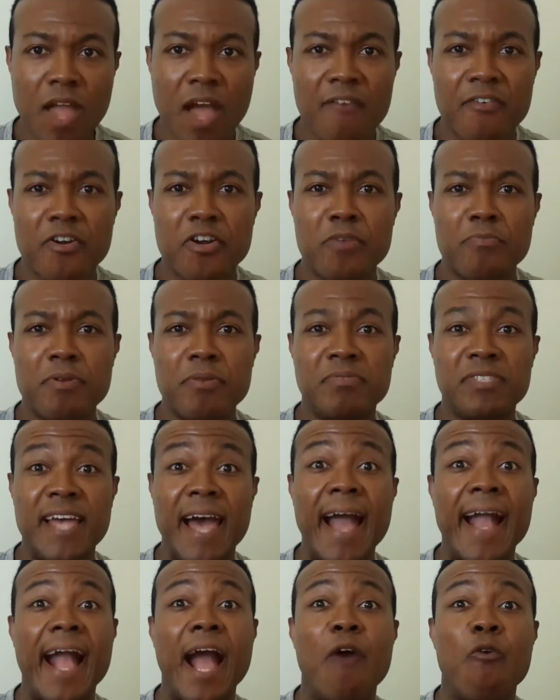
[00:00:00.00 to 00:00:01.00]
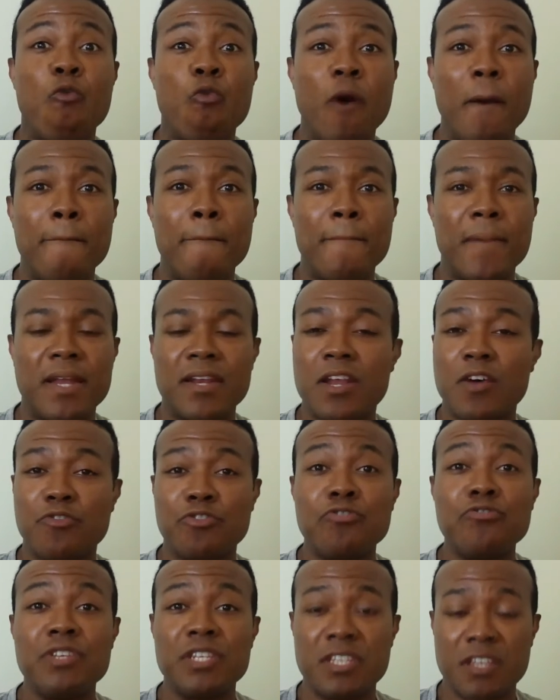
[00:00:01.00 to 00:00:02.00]
I've heard people say, I got one. No,
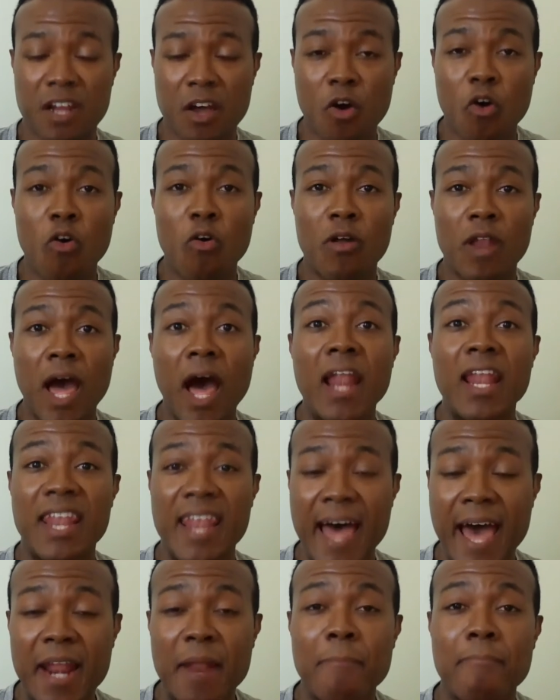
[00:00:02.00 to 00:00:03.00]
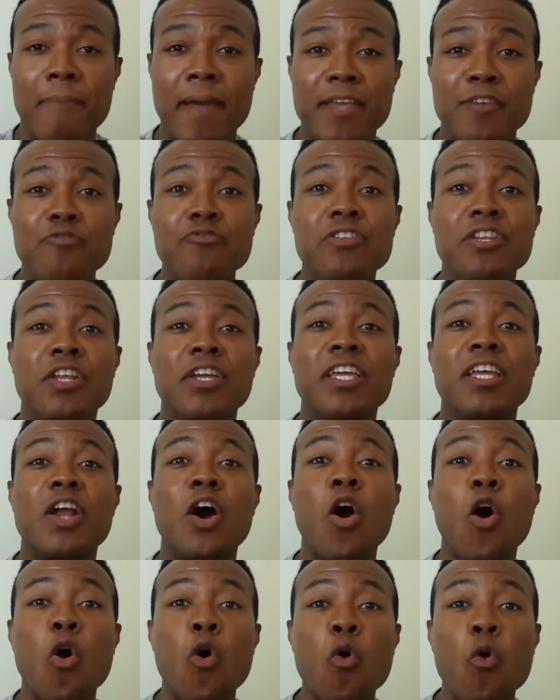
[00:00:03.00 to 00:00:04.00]
you need to get a whole lot of masks. You need to get a
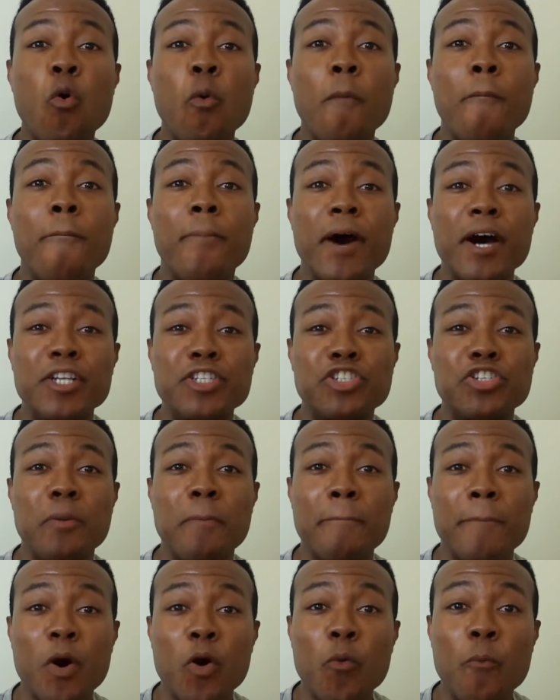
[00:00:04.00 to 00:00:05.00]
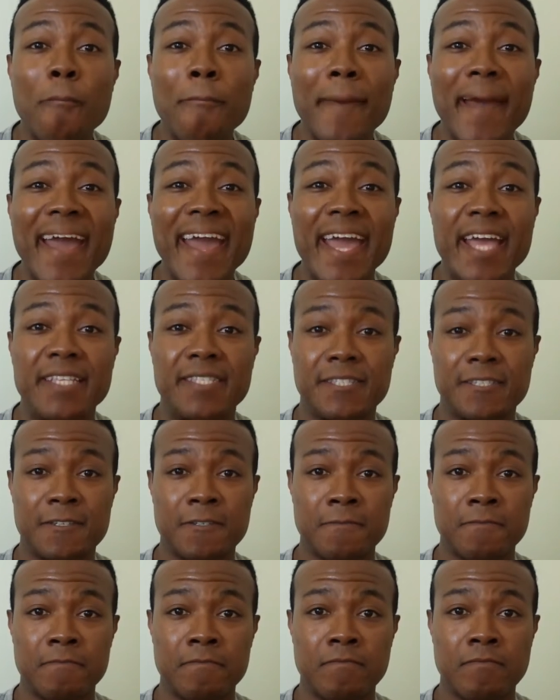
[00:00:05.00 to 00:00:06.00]
whole bunch of more masks.
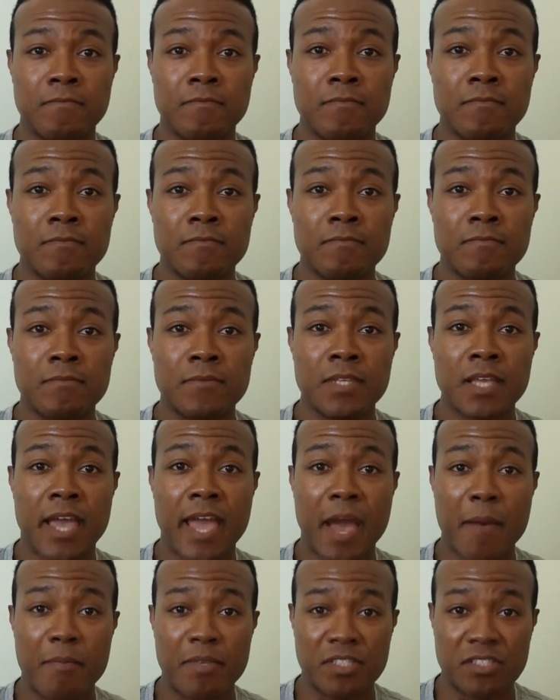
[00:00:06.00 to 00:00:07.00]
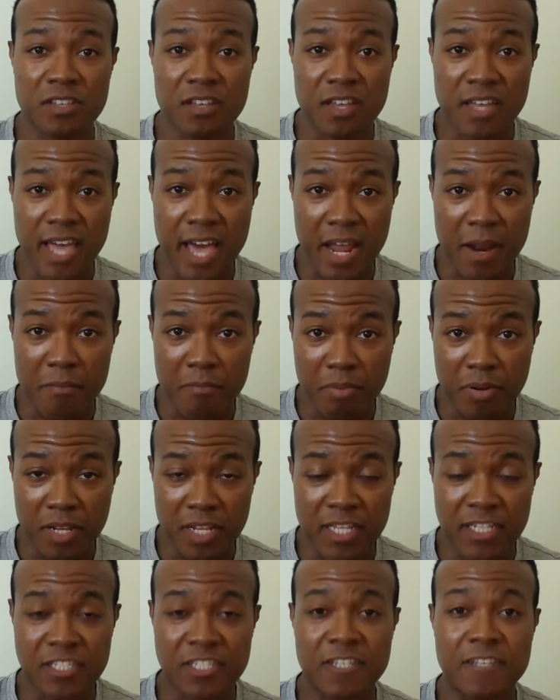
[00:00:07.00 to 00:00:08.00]
Amazon got them
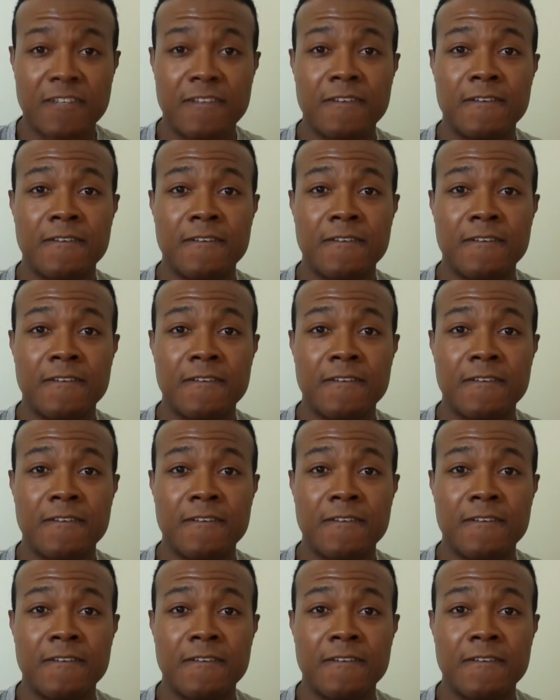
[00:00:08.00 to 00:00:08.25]
plenty.